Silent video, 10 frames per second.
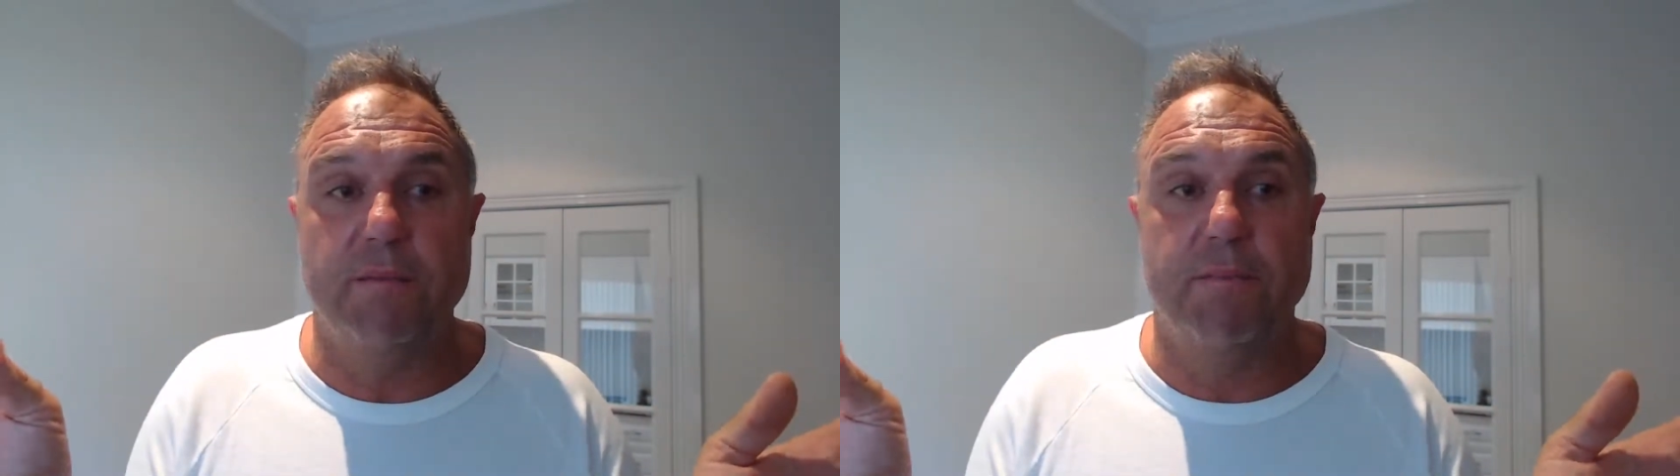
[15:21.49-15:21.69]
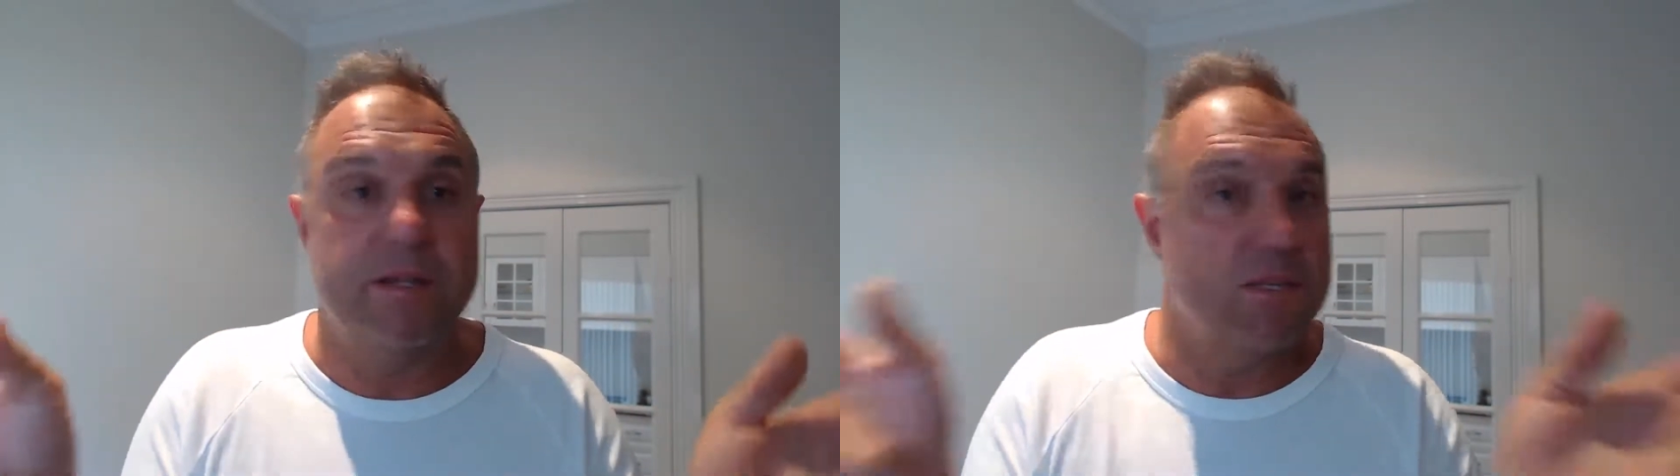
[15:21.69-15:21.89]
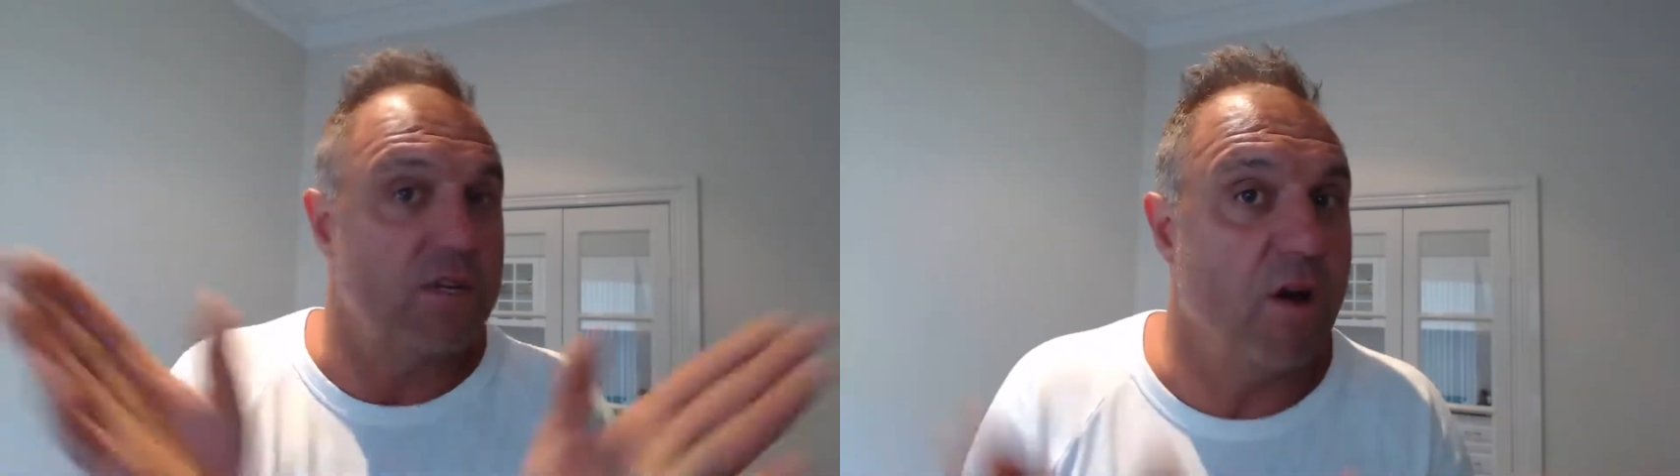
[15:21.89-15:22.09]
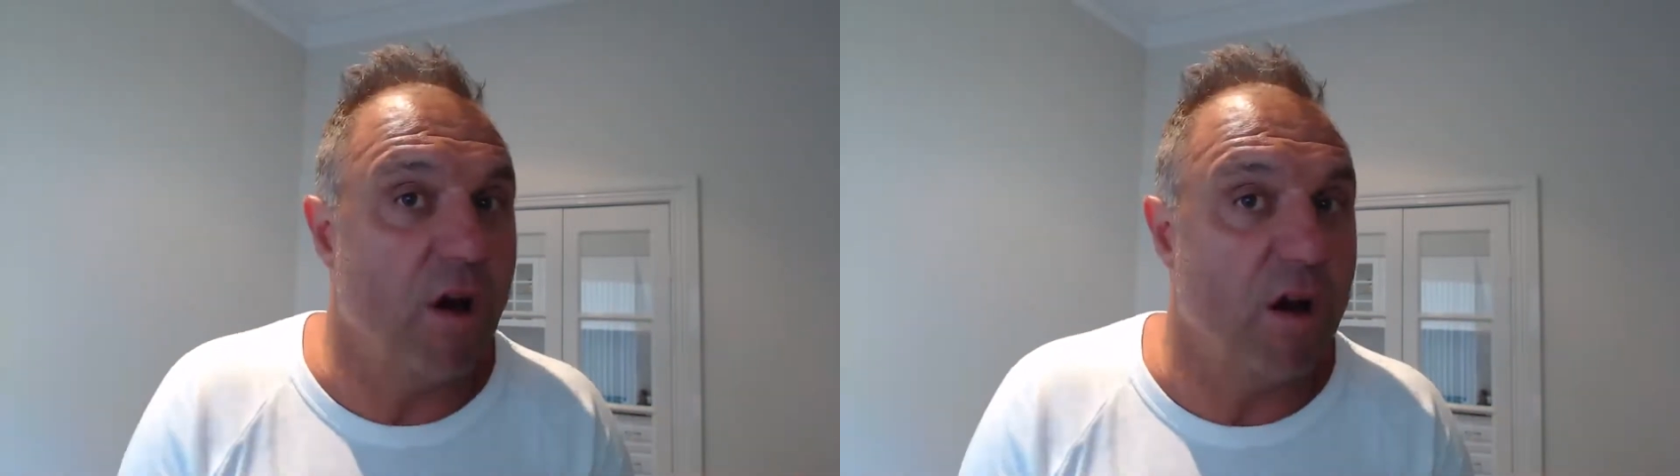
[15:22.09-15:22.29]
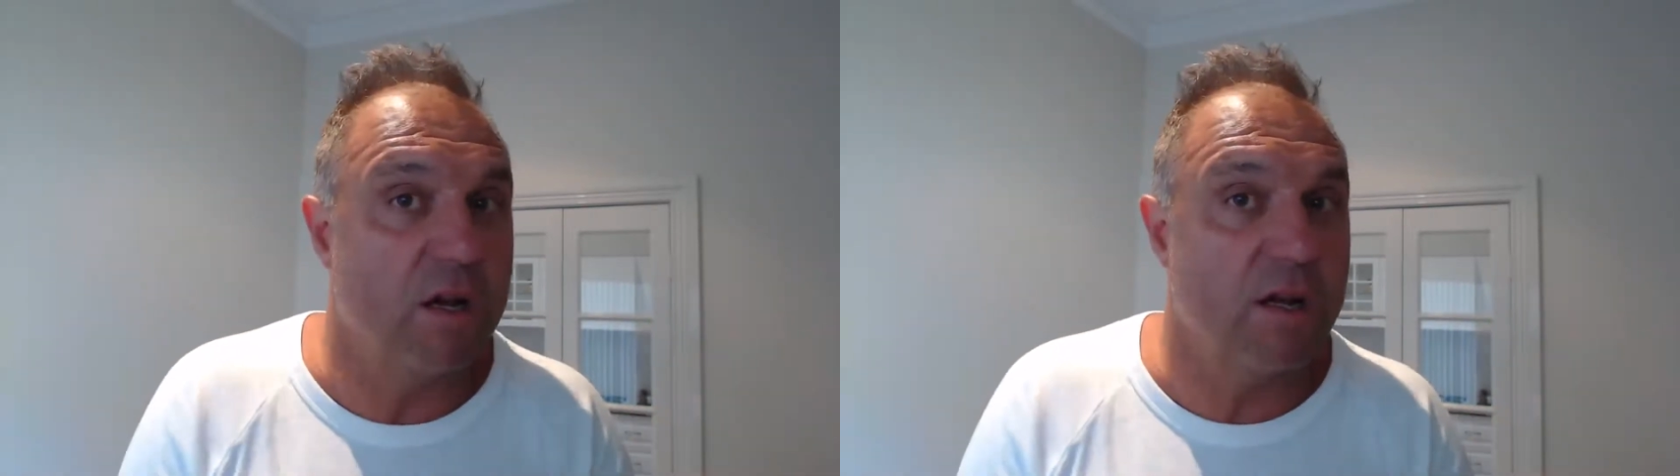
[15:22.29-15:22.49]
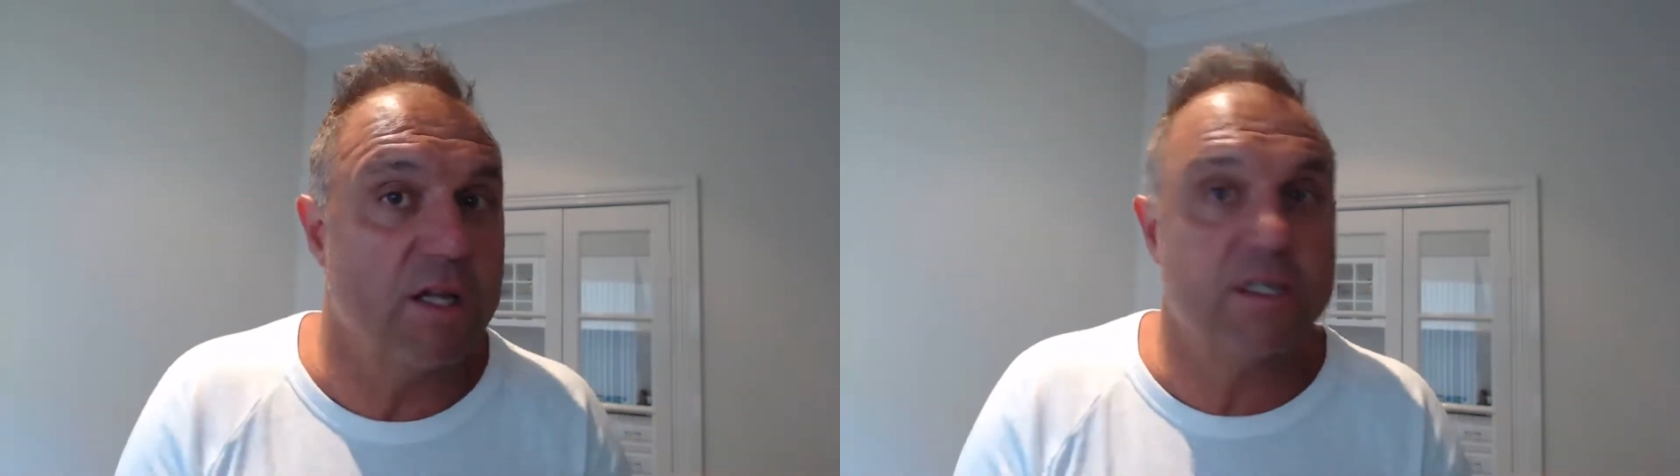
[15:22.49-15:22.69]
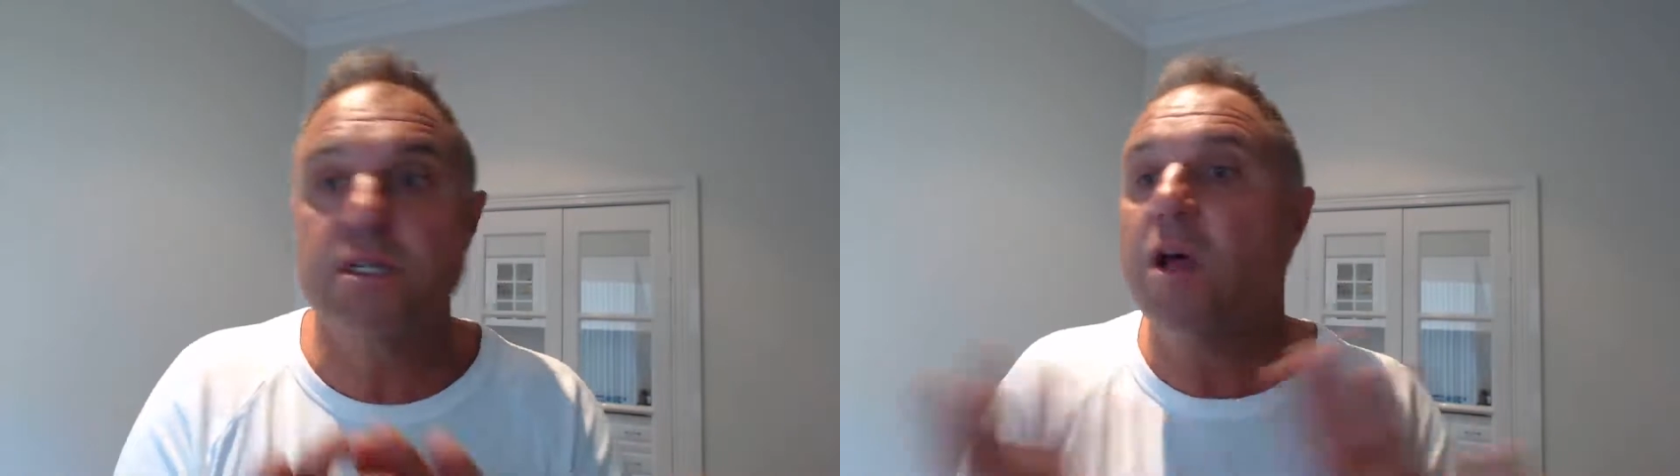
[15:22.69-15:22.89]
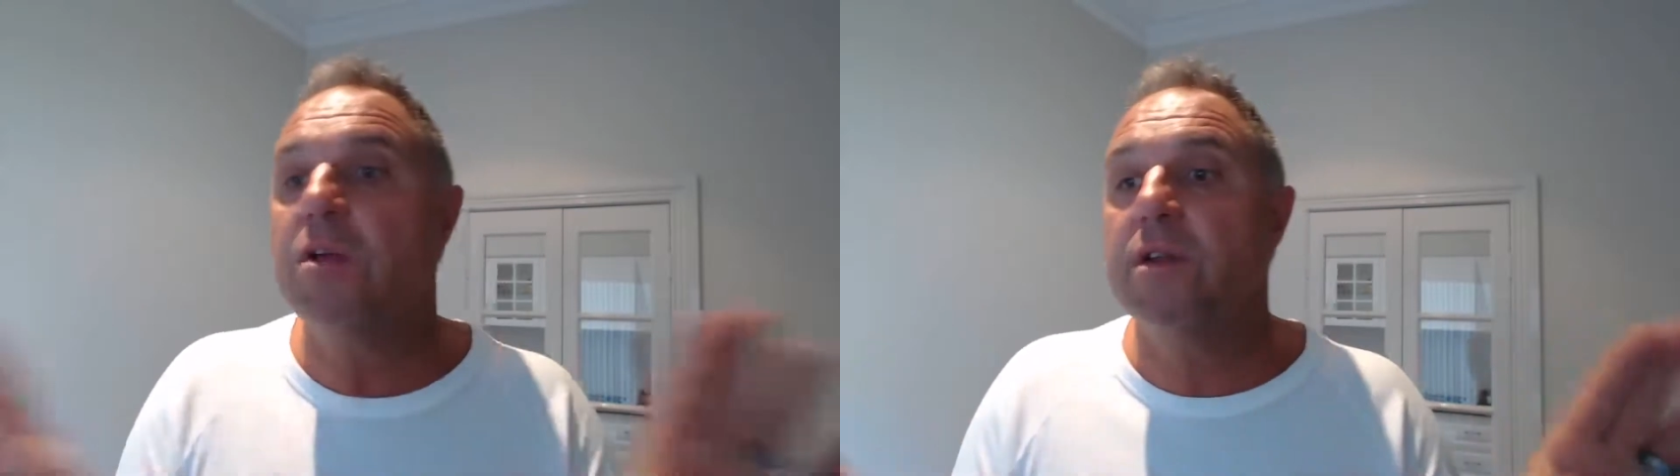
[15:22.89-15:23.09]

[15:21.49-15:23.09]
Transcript: but you're not, it's no